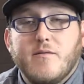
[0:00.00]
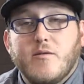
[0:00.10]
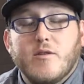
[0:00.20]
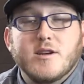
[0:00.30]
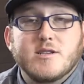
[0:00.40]

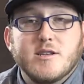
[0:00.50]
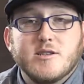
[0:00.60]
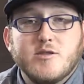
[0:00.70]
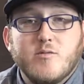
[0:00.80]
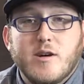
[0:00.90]
for
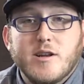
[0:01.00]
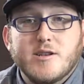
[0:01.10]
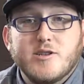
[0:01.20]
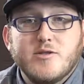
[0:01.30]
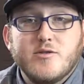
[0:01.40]
instance, you
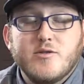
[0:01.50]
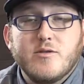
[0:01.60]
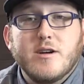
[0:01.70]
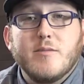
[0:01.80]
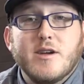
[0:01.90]
wanted to
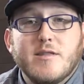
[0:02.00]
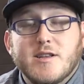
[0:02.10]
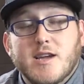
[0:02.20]
limit the